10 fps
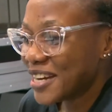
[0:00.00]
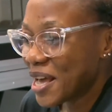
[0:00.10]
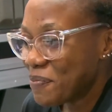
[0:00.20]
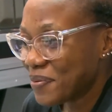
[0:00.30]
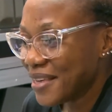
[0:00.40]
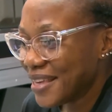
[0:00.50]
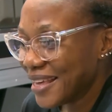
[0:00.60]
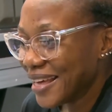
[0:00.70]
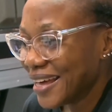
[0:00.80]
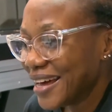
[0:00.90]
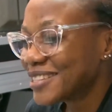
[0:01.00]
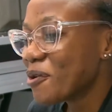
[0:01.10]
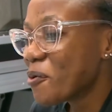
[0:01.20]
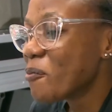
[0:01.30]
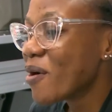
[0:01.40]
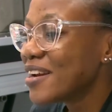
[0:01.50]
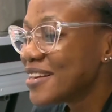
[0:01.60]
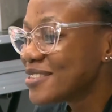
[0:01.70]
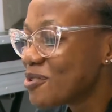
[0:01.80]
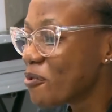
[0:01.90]
Deipi. So what
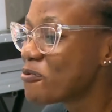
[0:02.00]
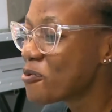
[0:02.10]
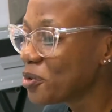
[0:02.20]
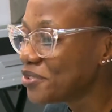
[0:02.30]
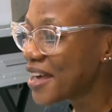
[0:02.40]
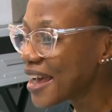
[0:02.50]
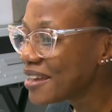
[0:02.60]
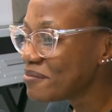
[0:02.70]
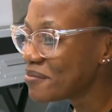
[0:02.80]
is your full name?